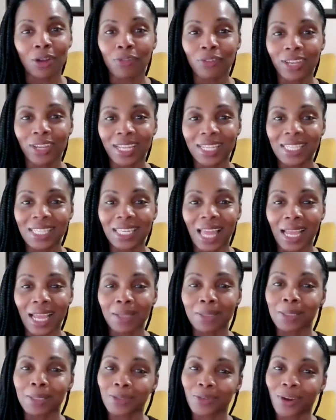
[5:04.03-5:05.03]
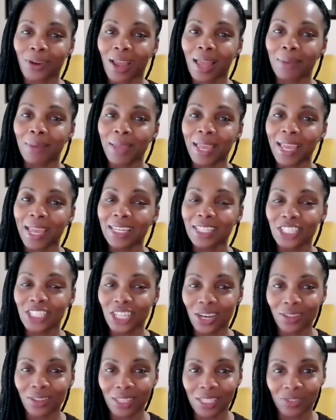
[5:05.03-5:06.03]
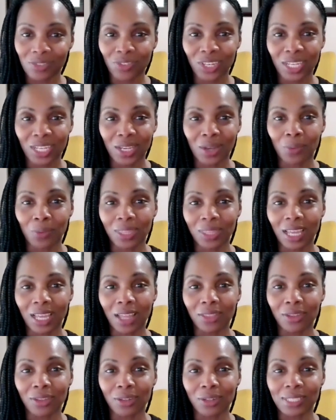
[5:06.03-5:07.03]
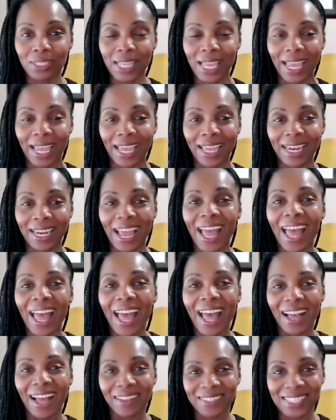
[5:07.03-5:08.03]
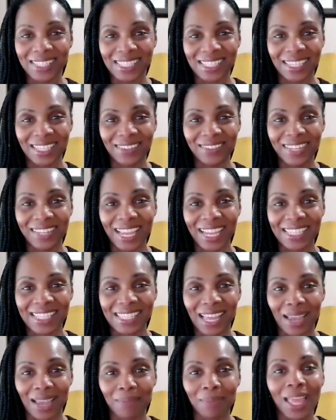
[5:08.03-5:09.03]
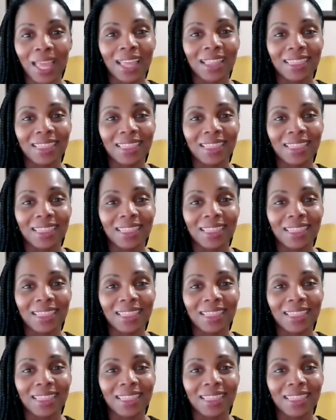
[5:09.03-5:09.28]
Don't forget to like, subscribe, and share this video with others. And I'll see you next time.